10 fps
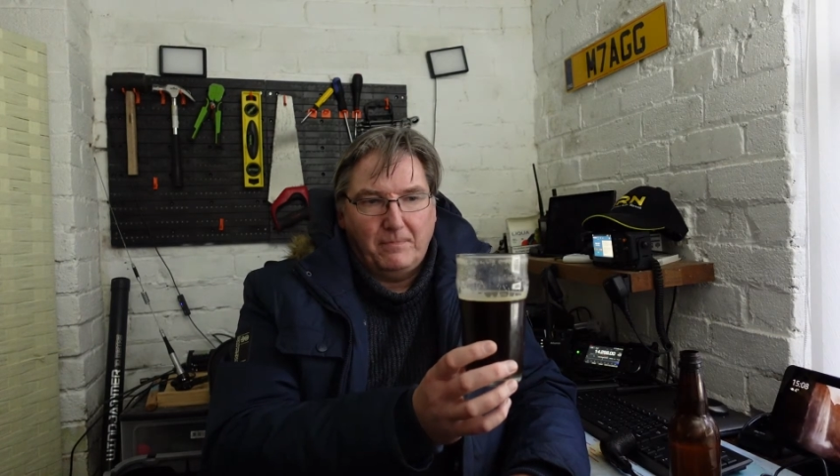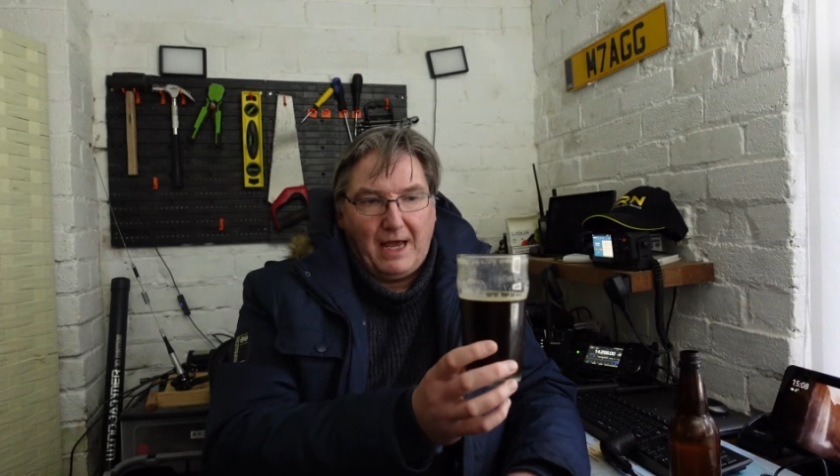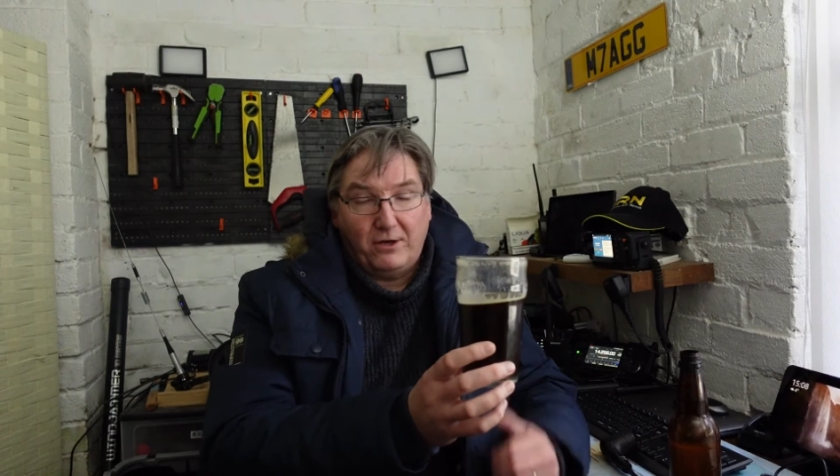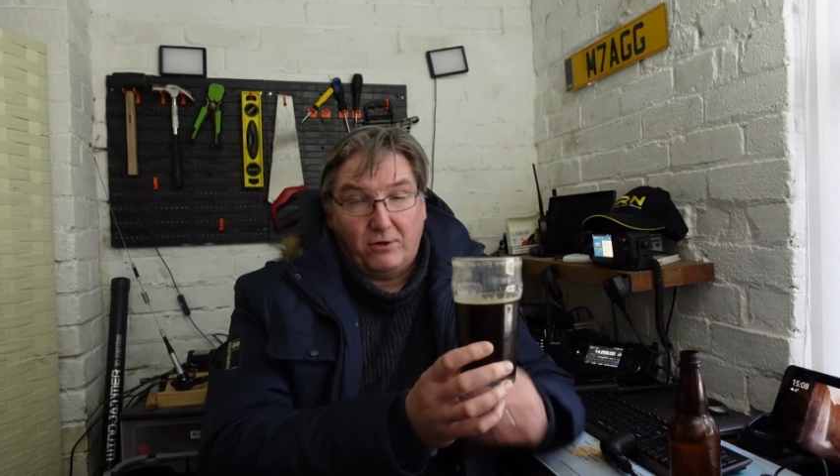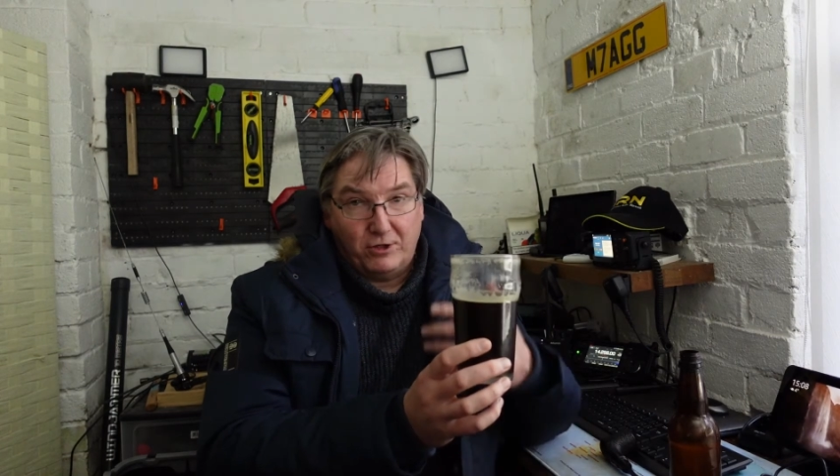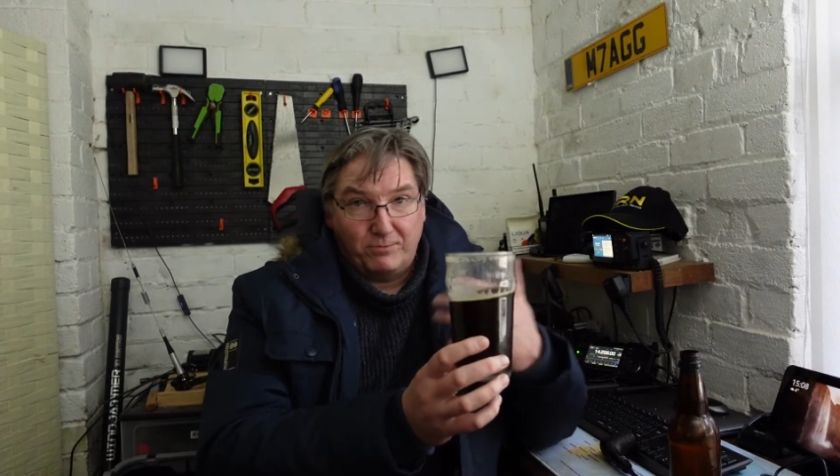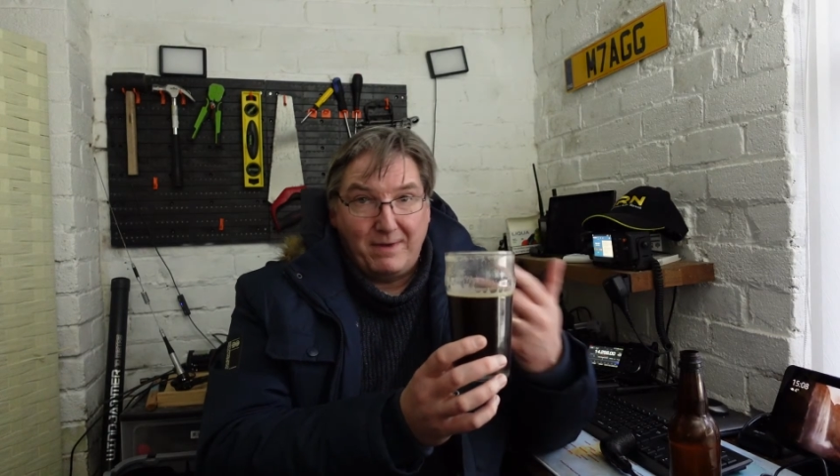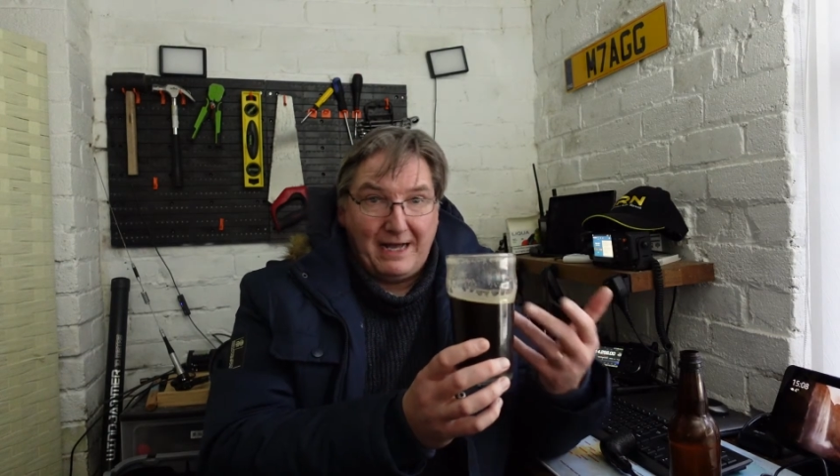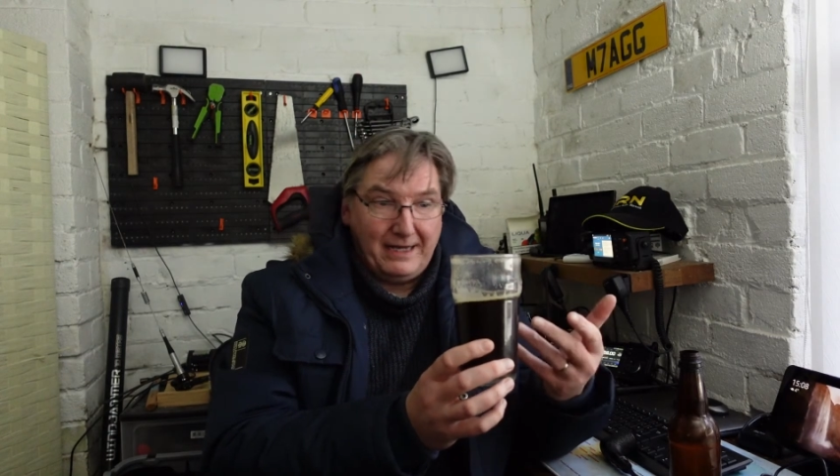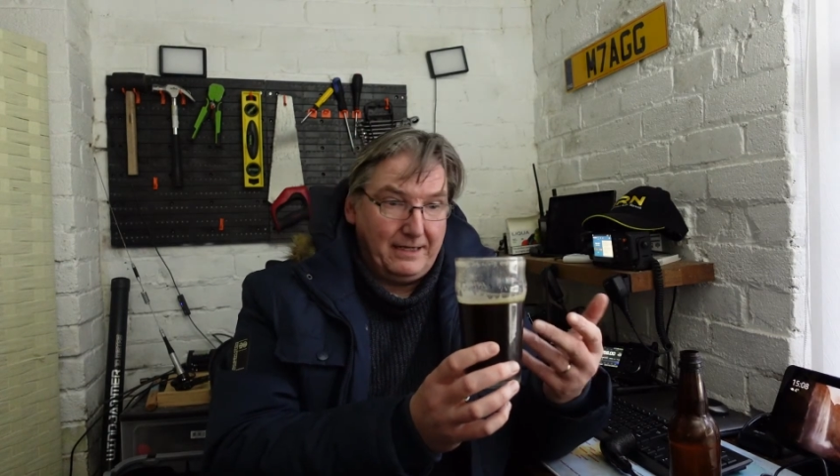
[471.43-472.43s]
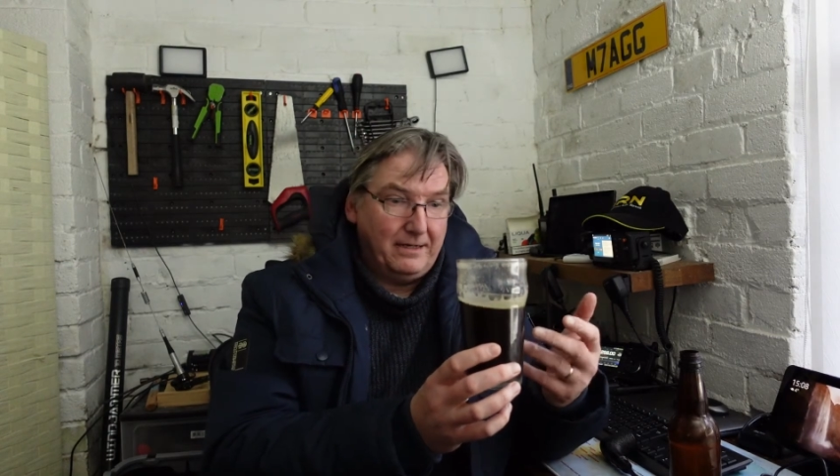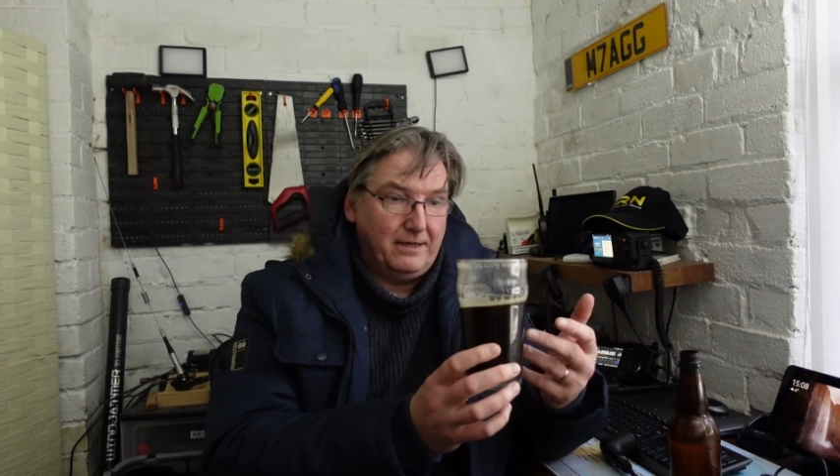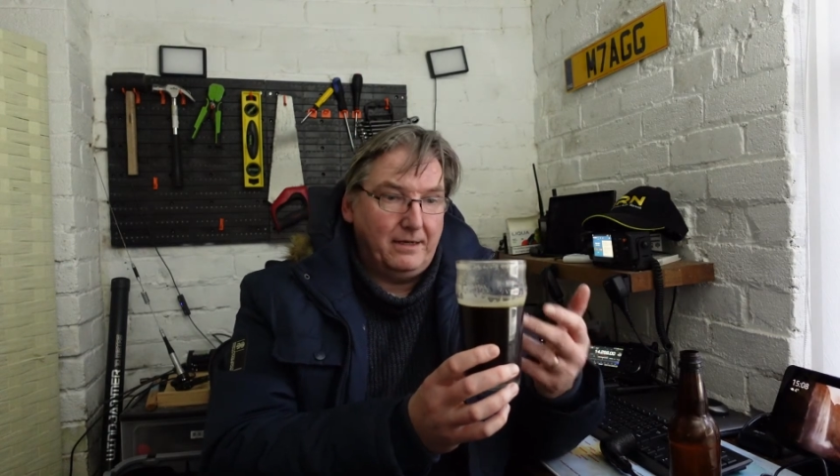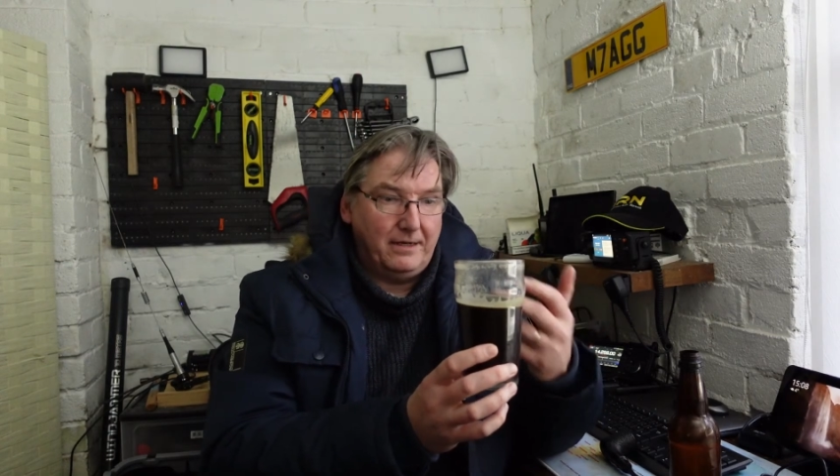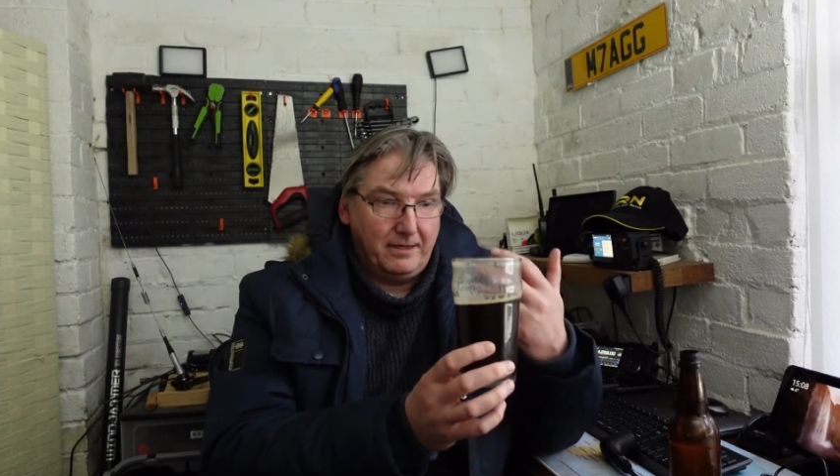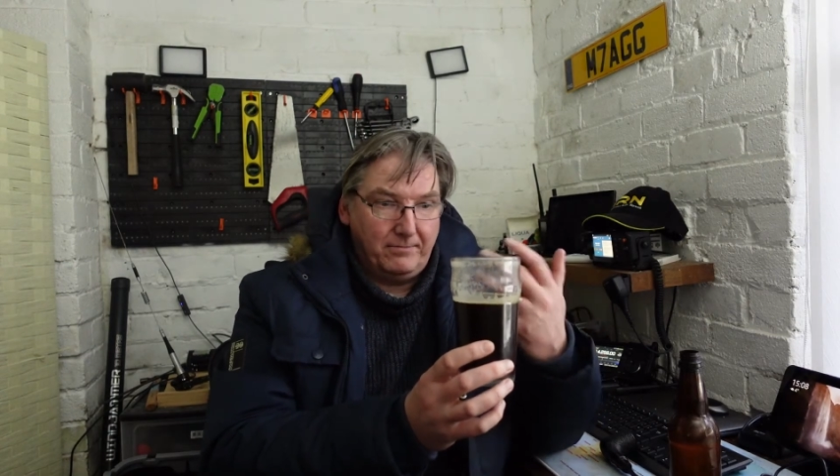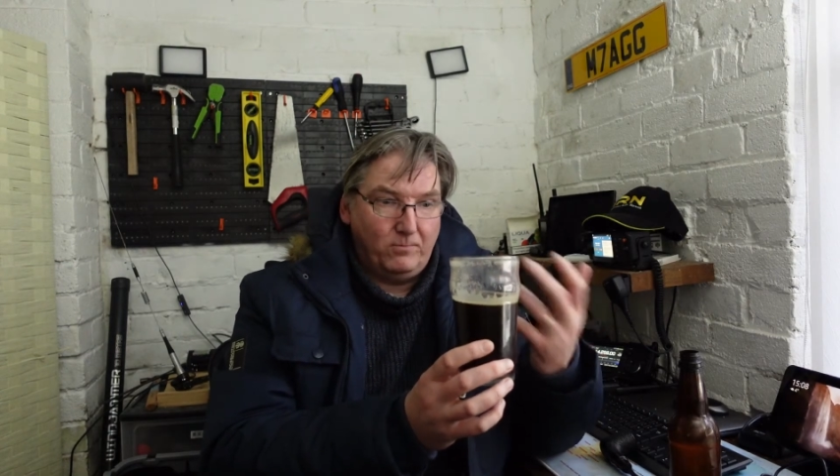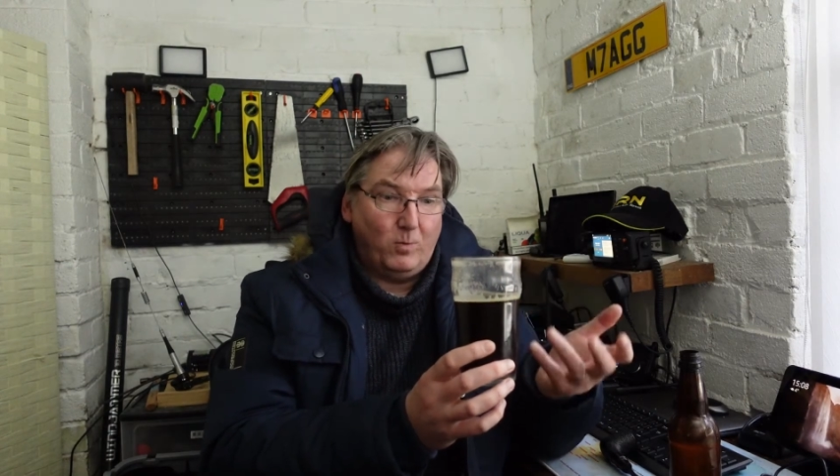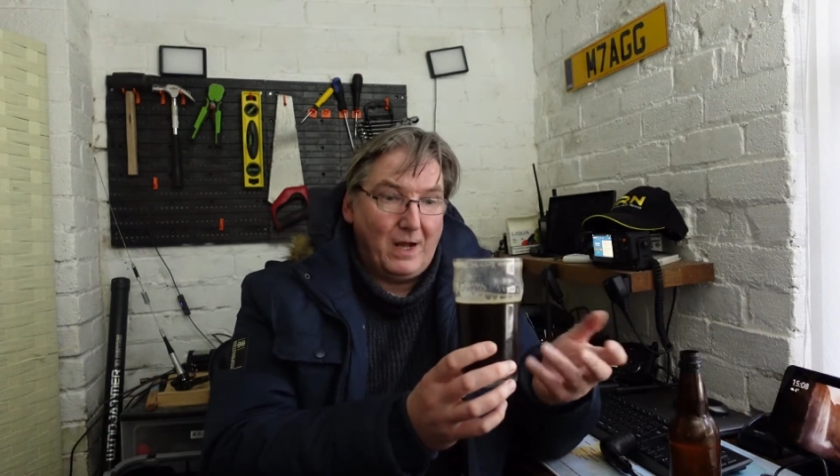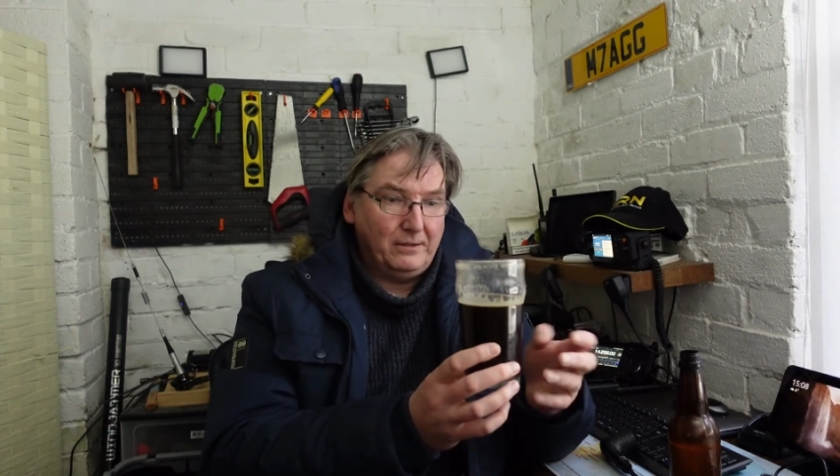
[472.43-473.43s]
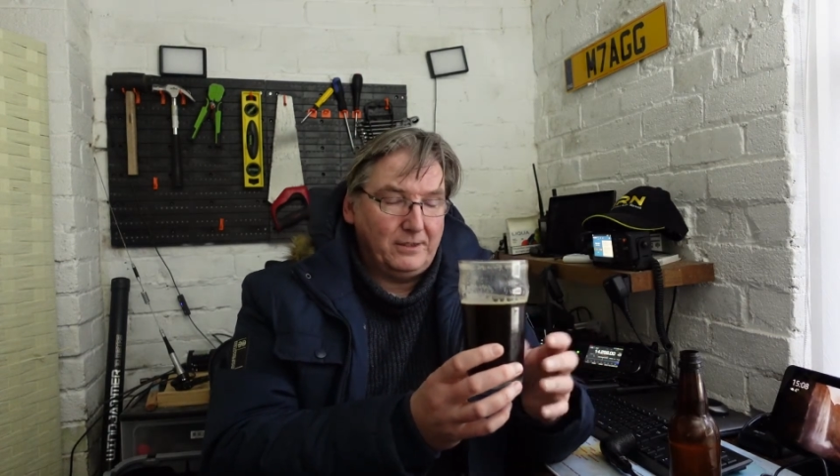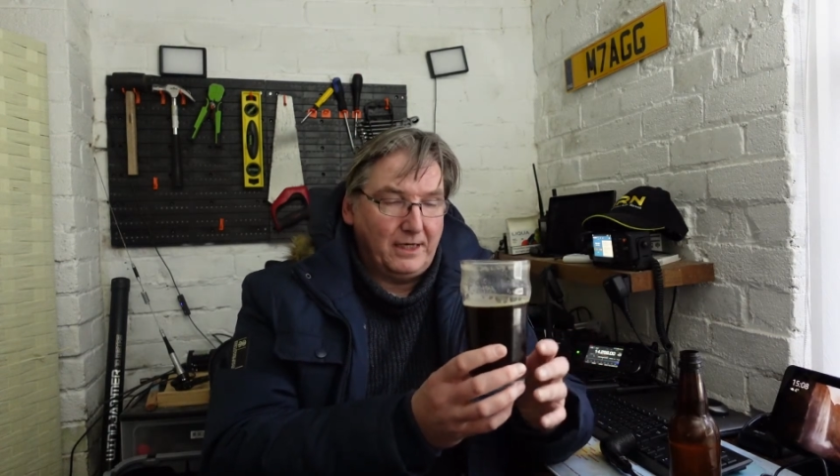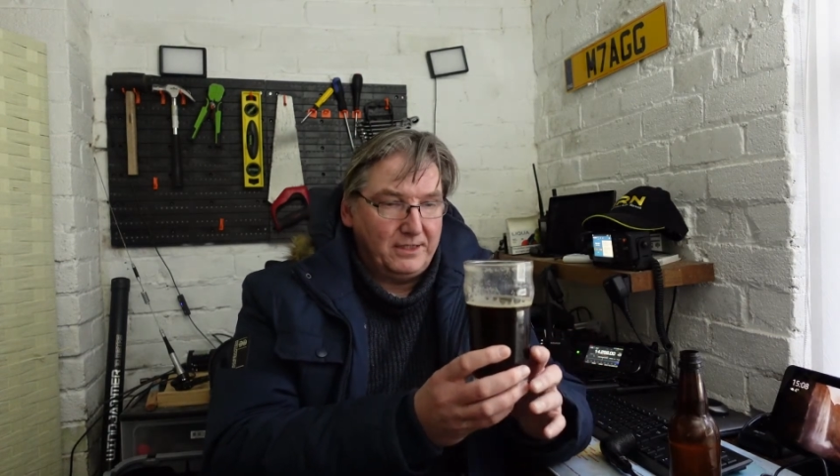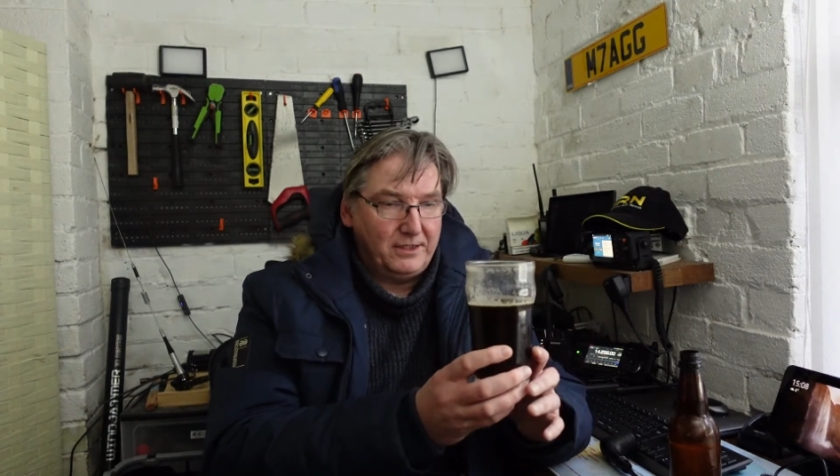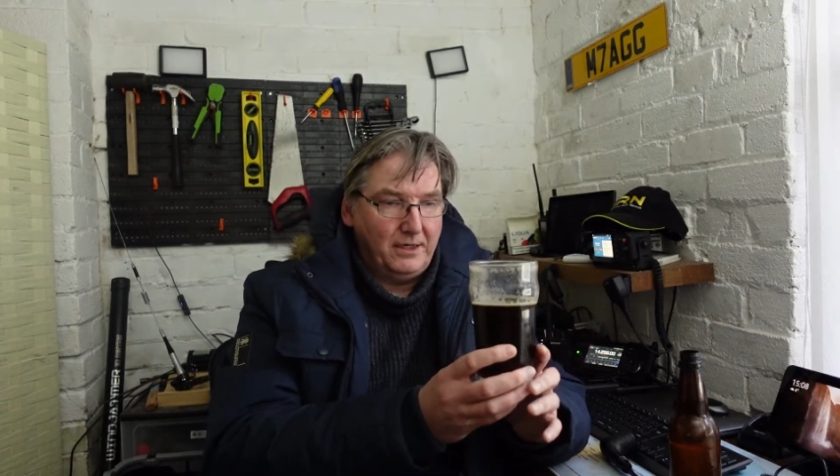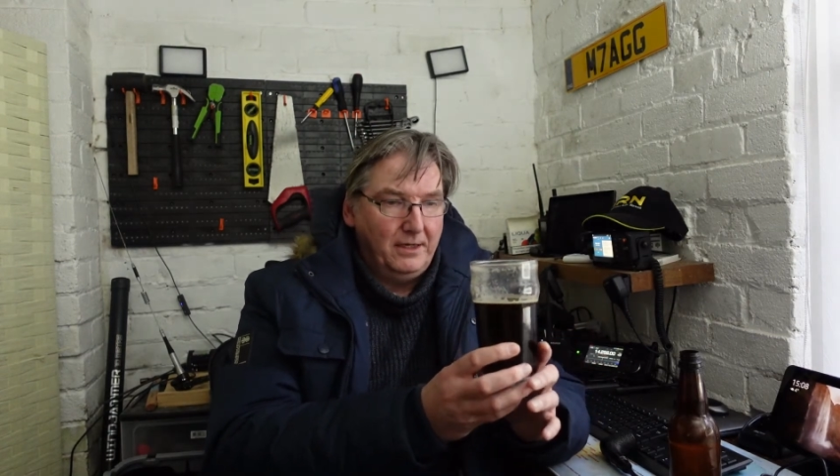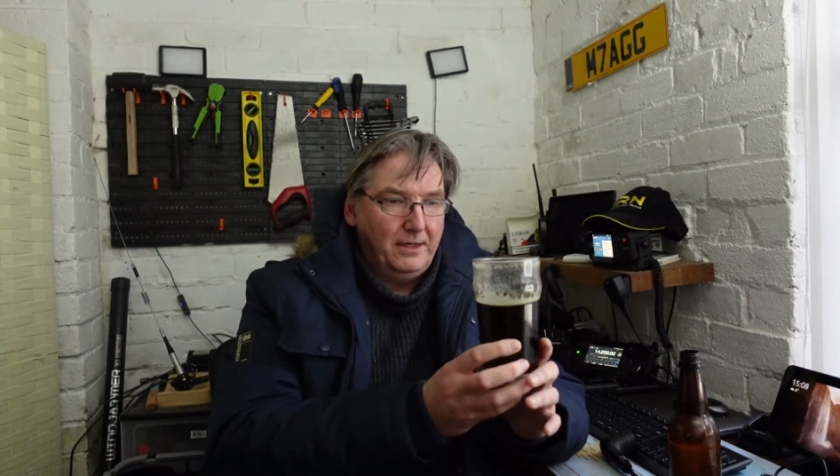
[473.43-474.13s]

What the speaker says: and of course my wild yeast.